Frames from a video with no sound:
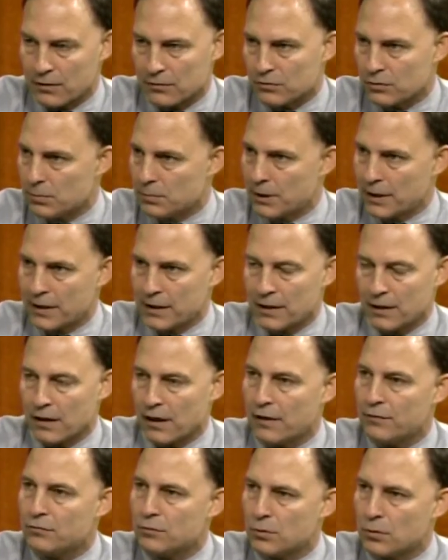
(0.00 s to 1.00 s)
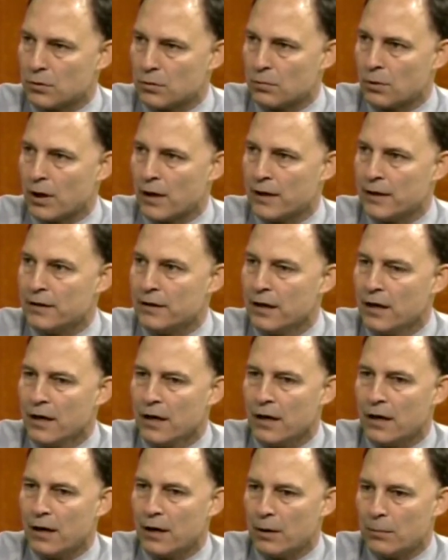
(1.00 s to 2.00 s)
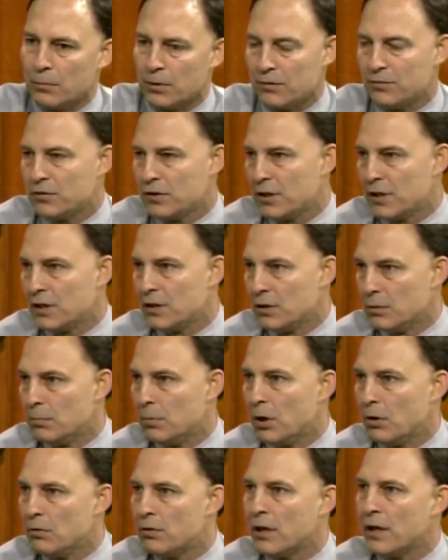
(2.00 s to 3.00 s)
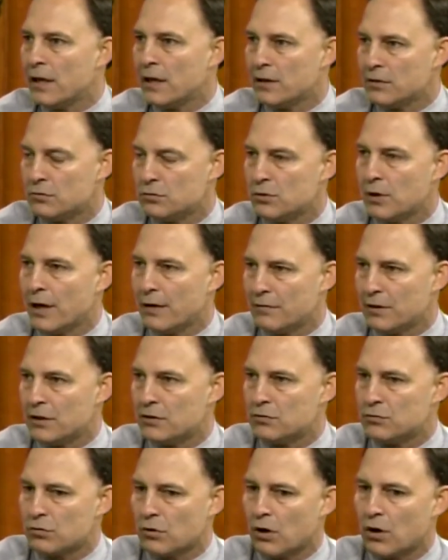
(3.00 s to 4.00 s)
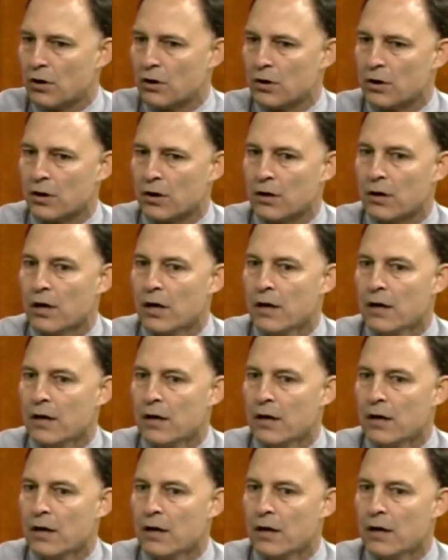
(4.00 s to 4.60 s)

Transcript: So you may get it left or right, but if you get it in both hands, you have a stronger